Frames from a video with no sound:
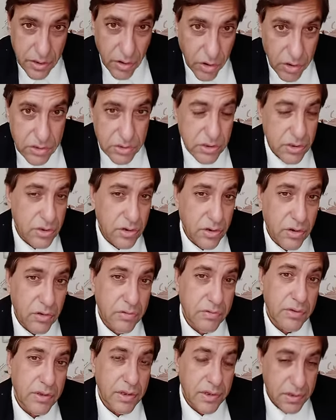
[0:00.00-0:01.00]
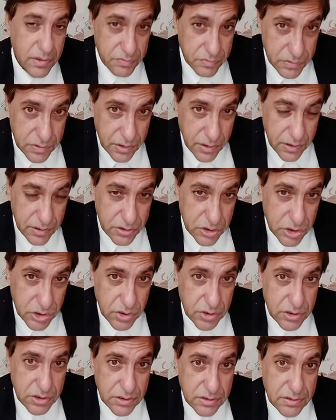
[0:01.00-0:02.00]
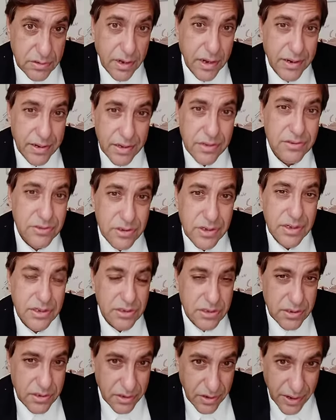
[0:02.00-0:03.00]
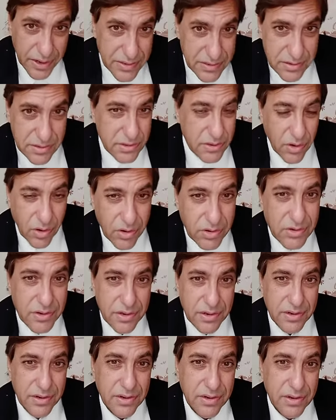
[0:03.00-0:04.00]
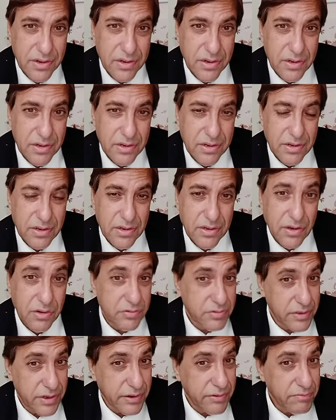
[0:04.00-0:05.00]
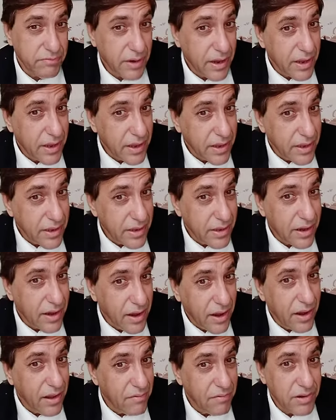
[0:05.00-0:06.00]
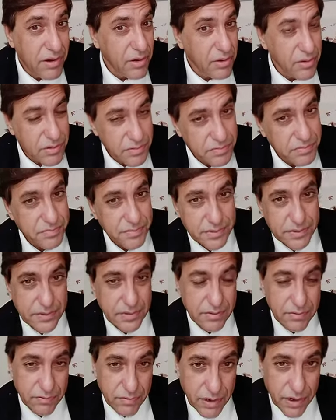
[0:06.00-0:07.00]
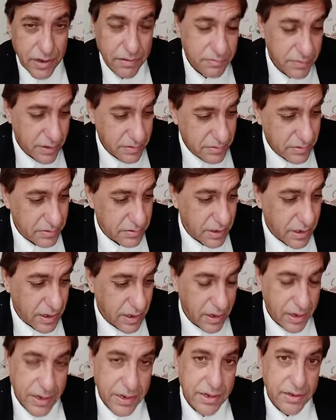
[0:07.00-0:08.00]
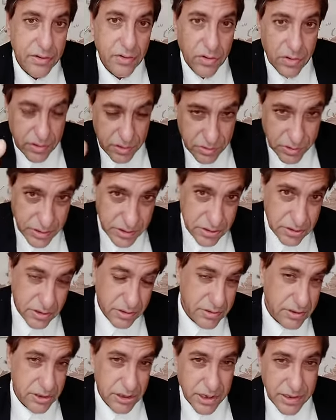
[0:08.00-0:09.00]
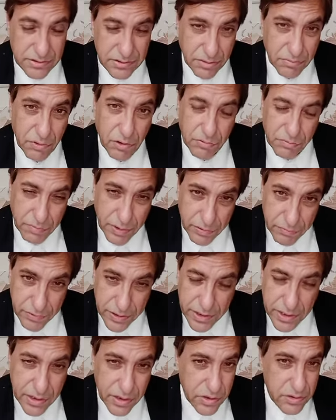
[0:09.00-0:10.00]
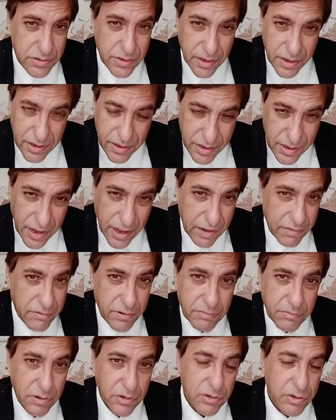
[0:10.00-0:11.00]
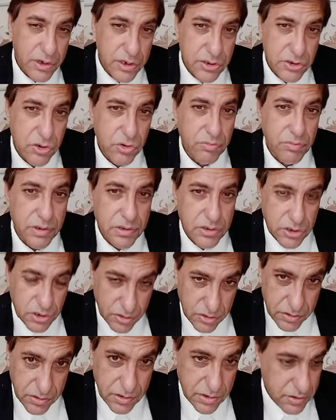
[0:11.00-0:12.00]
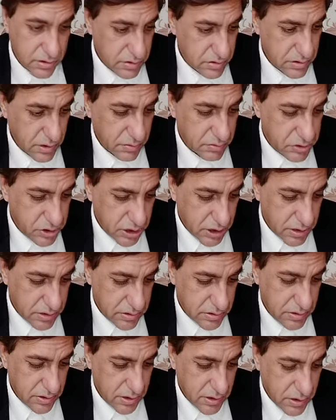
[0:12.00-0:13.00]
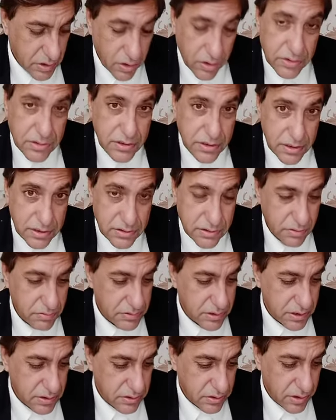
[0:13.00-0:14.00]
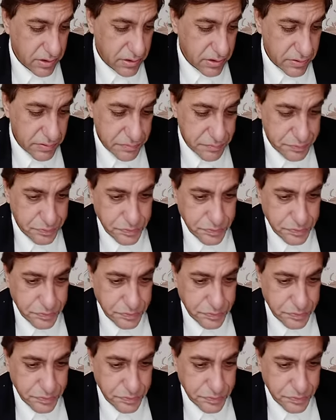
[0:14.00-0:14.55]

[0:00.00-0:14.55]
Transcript: doctrine of the churches let us teach christ's doctrine of saved by love alone we'll come to that later or you can check some of my videos i've uploaded so much on this subjects on these subjects rather